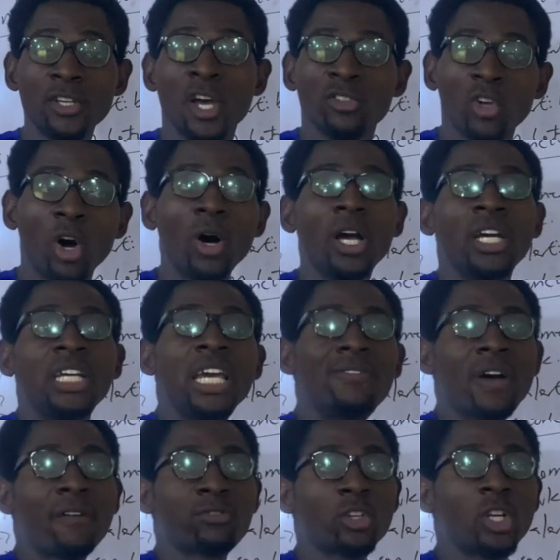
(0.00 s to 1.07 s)
So if you
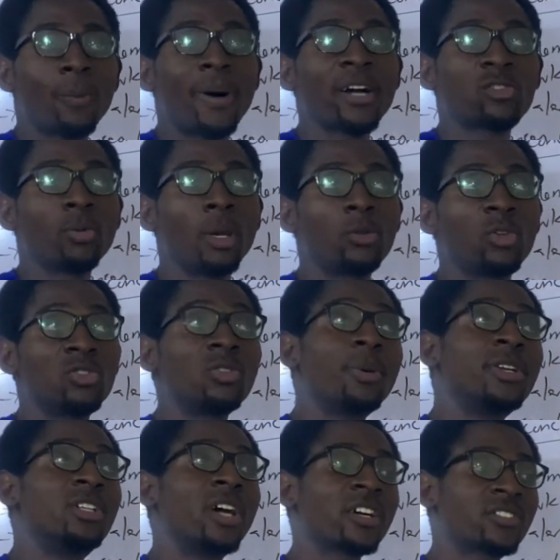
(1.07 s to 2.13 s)
have told your bank to be
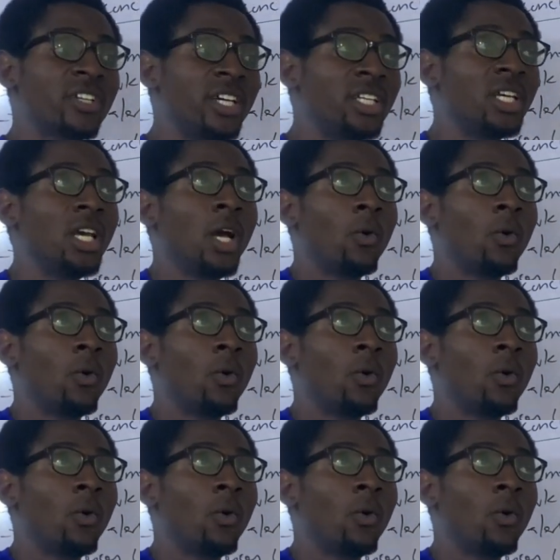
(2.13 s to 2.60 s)
deducting